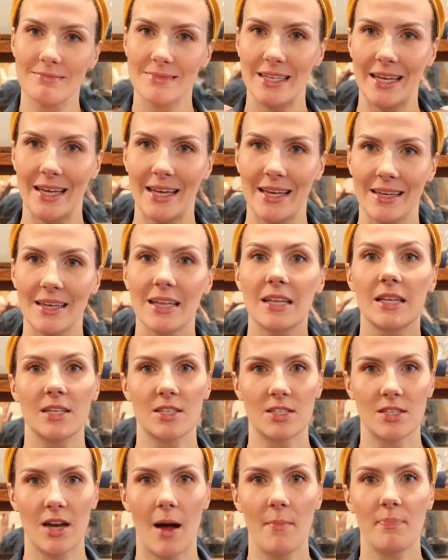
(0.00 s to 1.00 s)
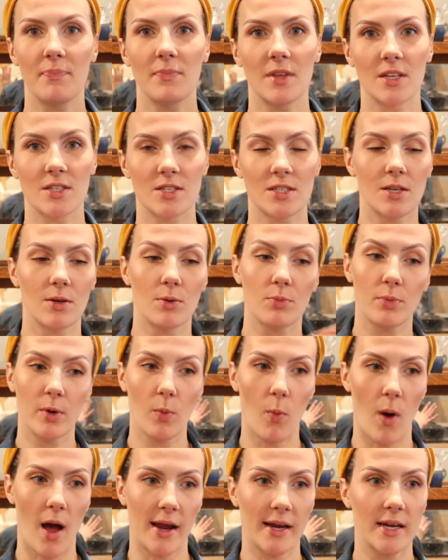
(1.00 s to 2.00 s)
Eh, let's stop. Let's
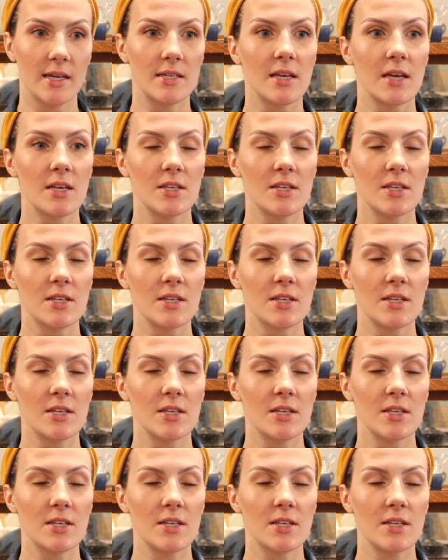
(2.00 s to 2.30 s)
rewind.